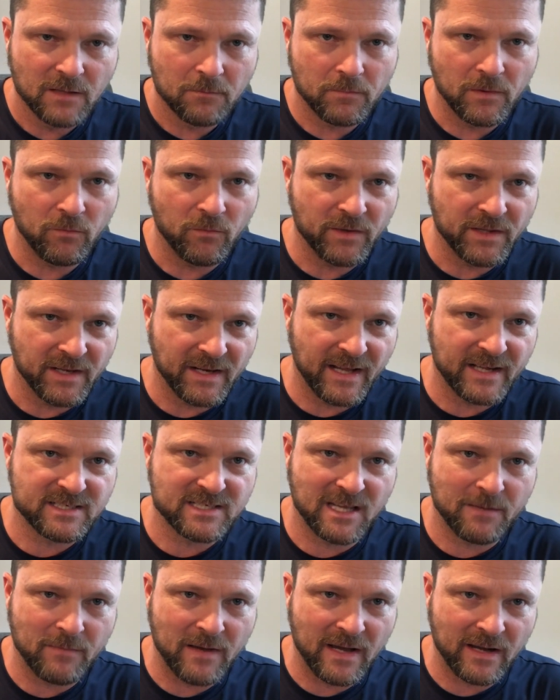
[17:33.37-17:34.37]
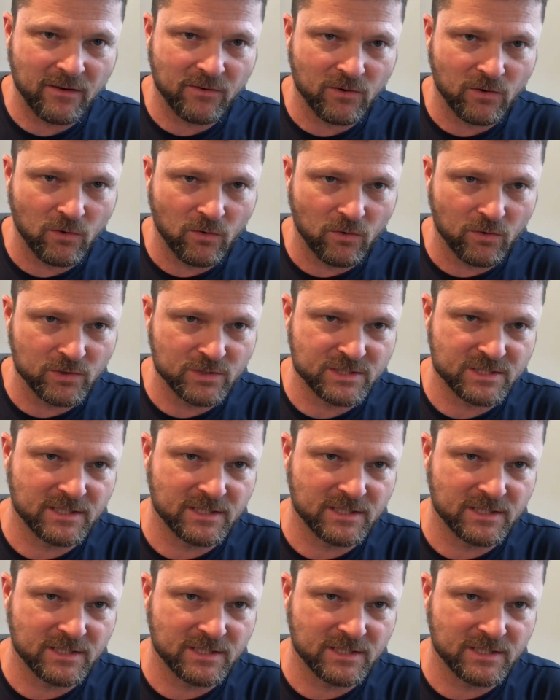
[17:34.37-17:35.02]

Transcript: But when the next time I go to order